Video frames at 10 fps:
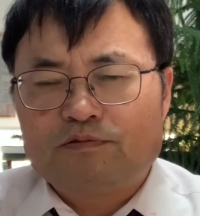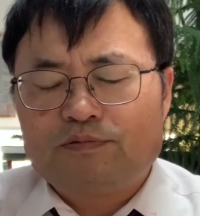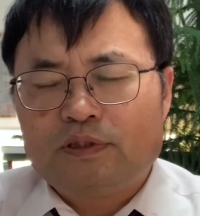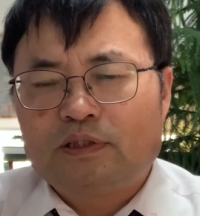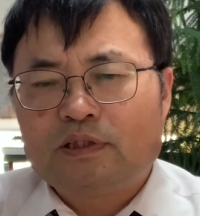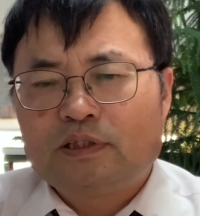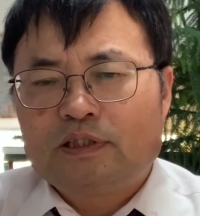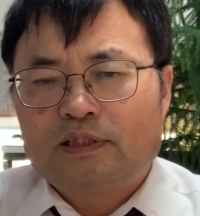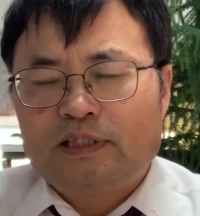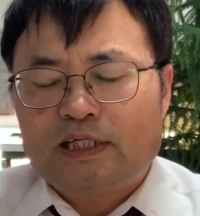we
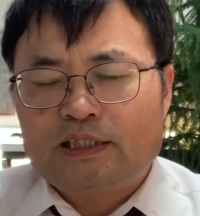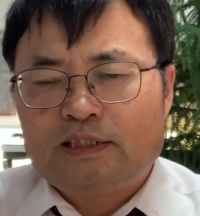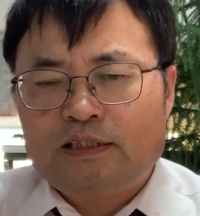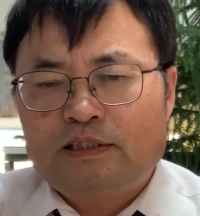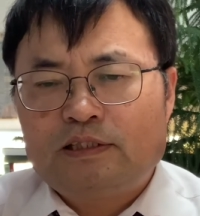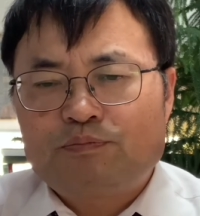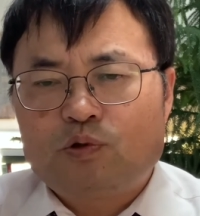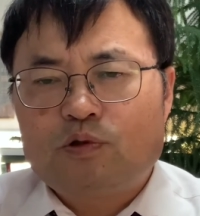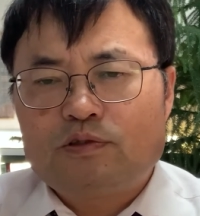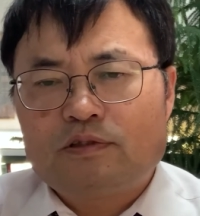regarded his support